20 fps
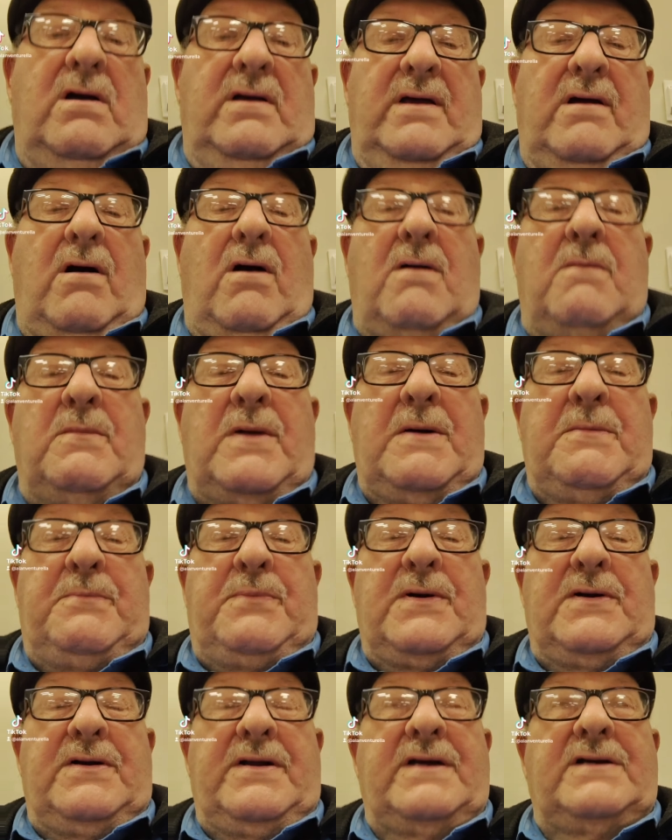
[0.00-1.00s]
are my
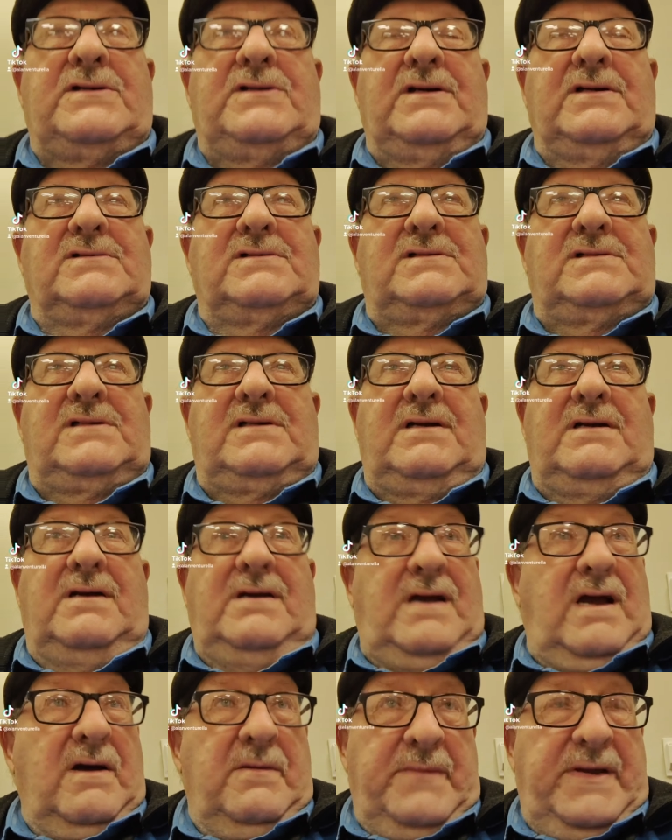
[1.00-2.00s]
predictions
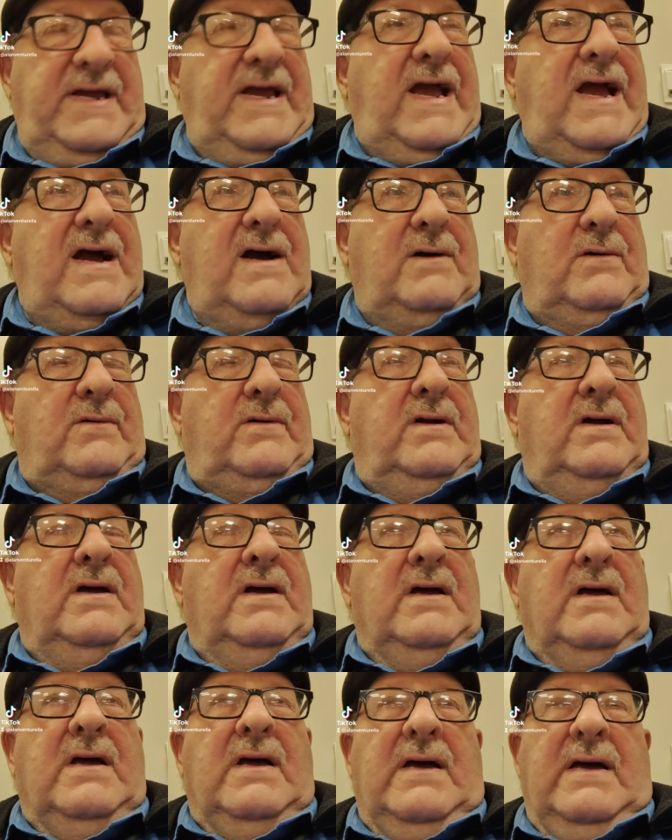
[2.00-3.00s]
coming out?
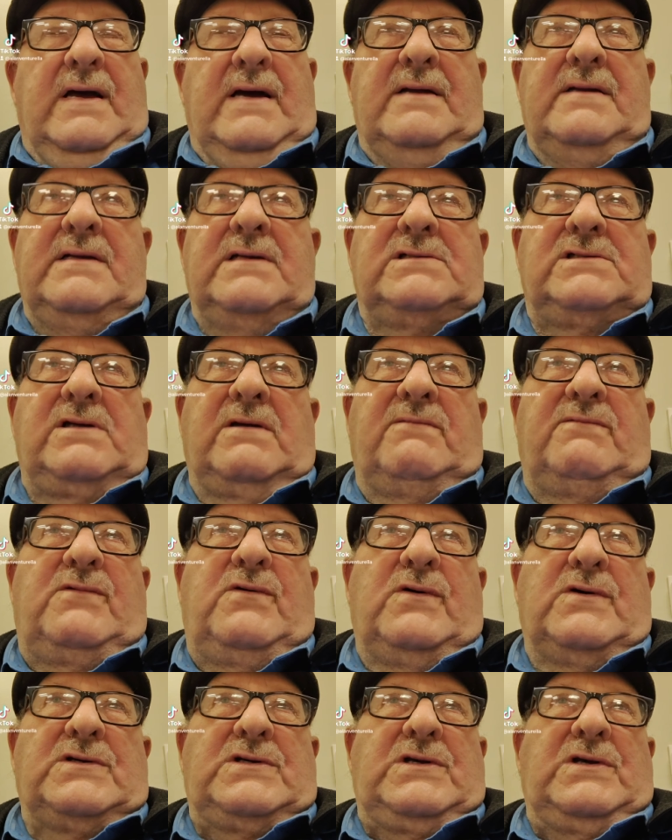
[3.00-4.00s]
And this, of
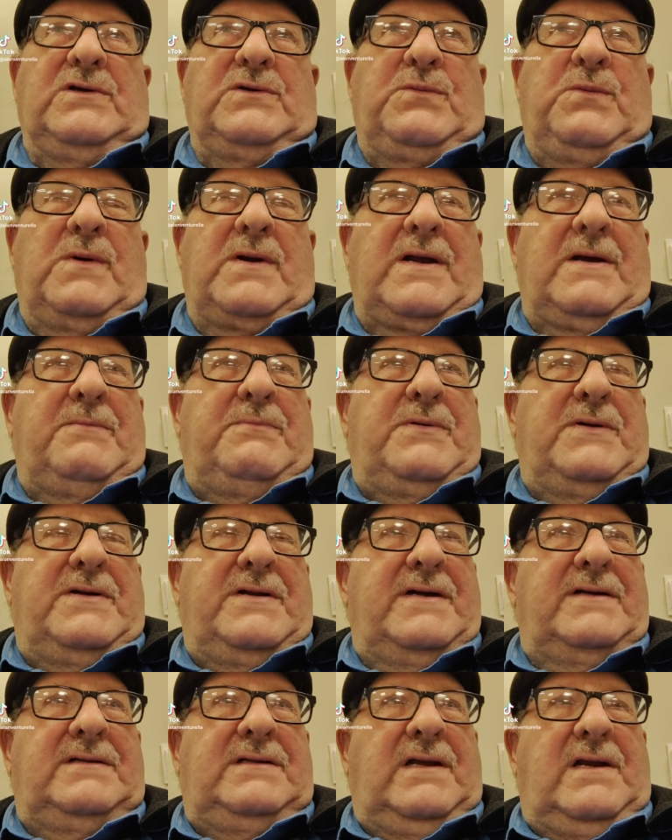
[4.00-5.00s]
course, is what I
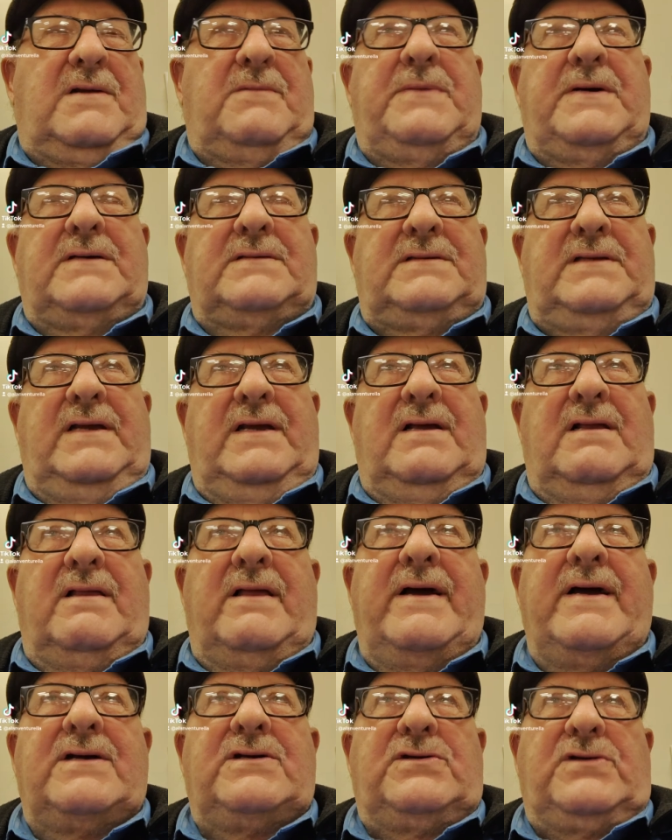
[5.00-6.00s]
predicted about the
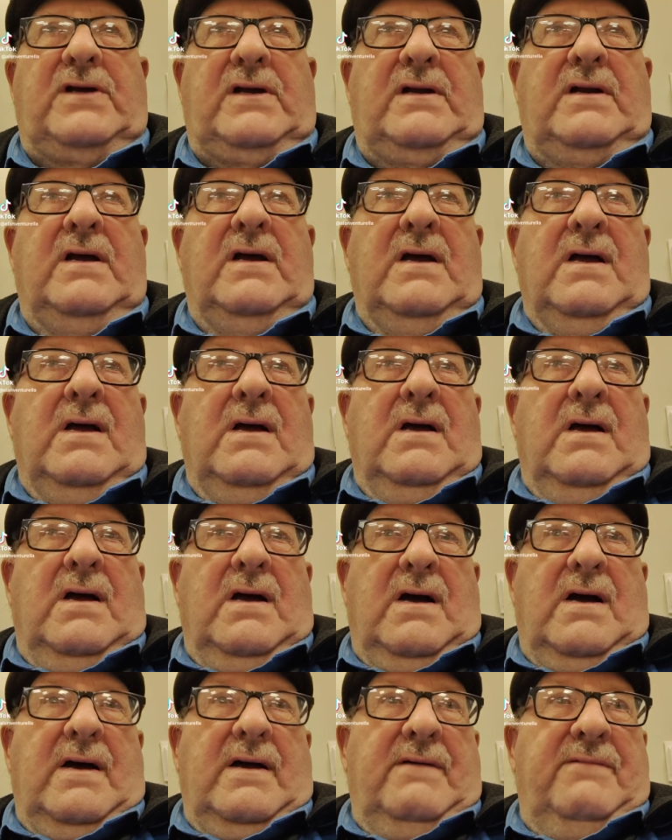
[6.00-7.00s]
election.
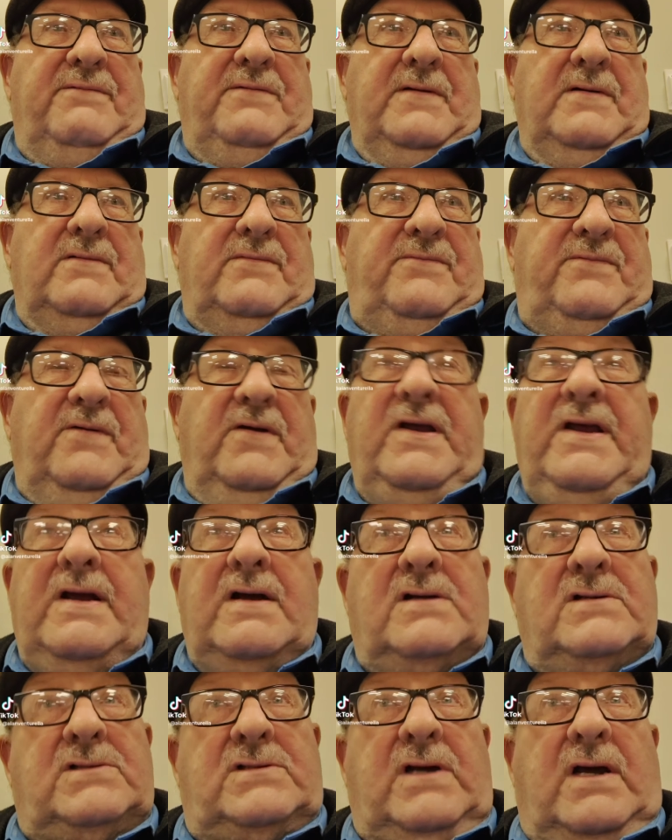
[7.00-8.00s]
I felt
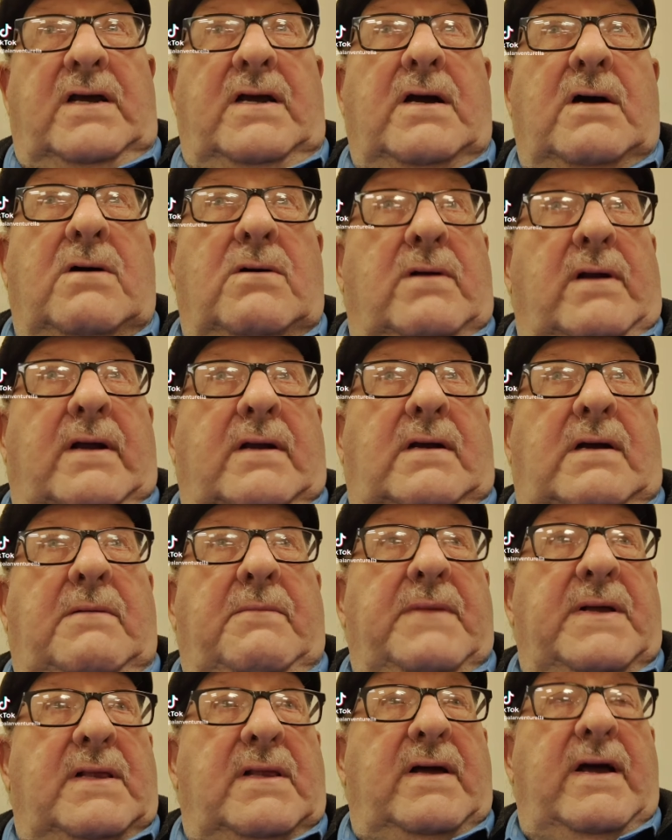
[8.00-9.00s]
years ago that
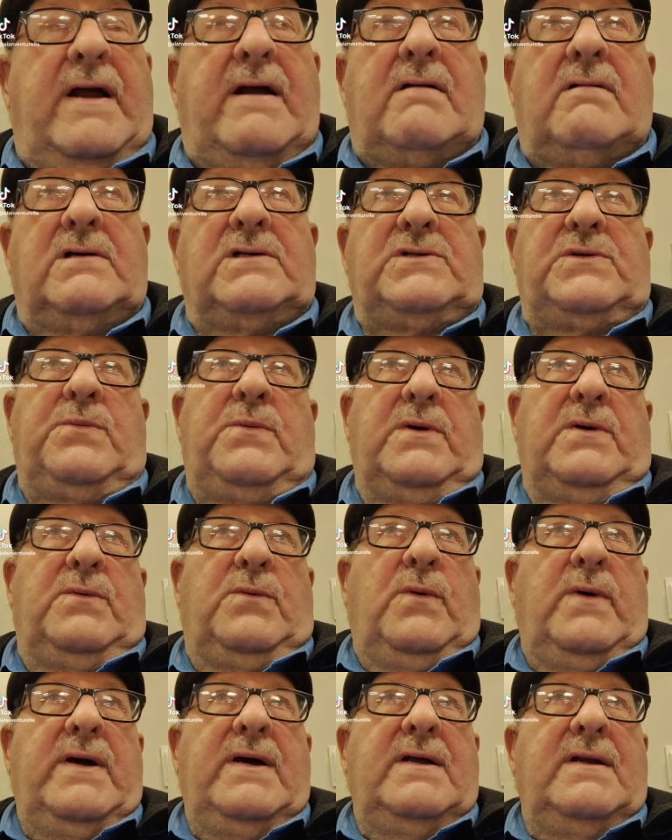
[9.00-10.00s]
Kamala Harris would
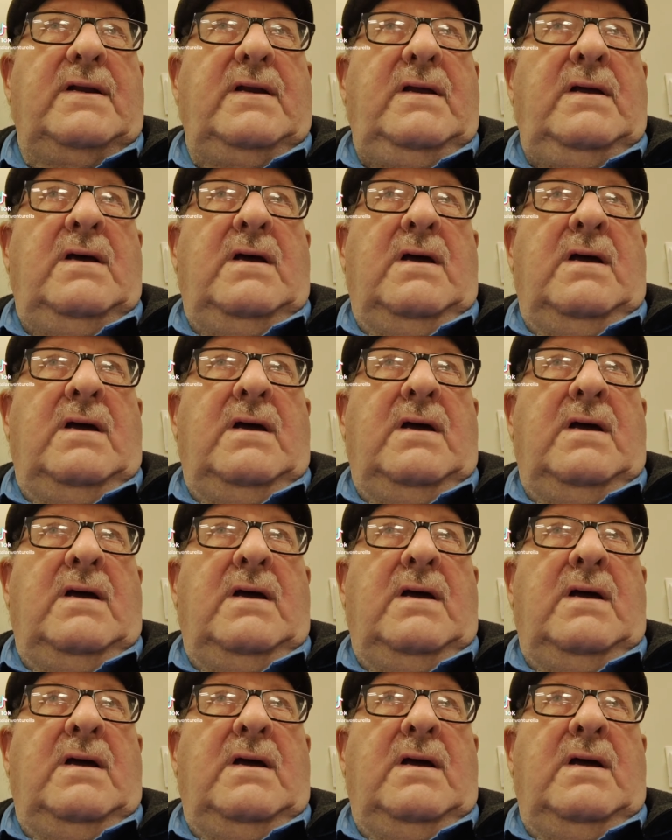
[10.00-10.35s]
win,